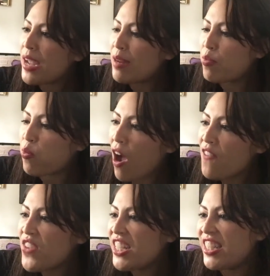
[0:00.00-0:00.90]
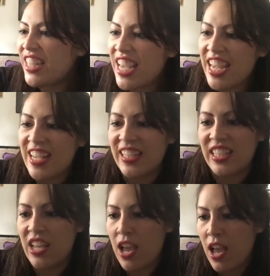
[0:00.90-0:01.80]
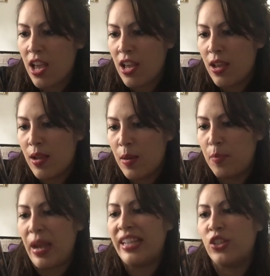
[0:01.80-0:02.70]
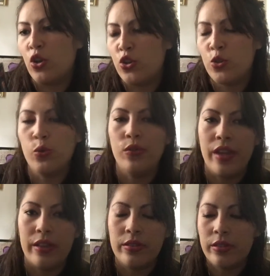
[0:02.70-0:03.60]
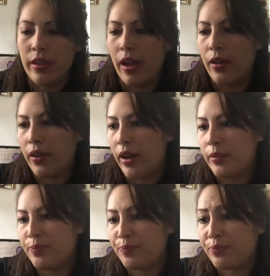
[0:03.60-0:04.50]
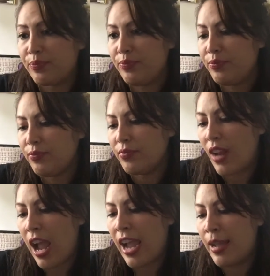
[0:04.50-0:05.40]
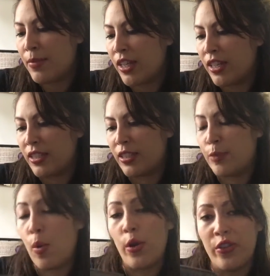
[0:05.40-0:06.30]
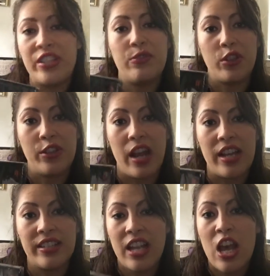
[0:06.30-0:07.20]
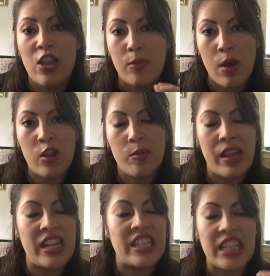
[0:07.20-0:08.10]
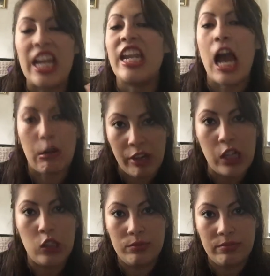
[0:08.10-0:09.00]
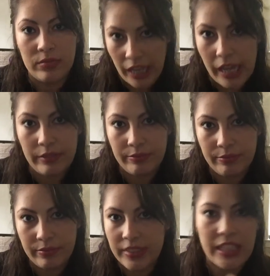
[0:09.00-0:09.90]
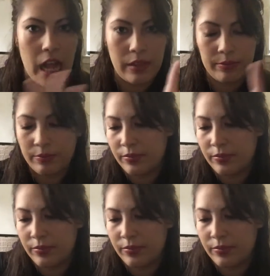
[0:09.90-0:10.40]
the Mothman Prophecies. Based on true events. Yeah, okay. I am gonna spoil this for you guys. The Mothman's not real, okay? It's not.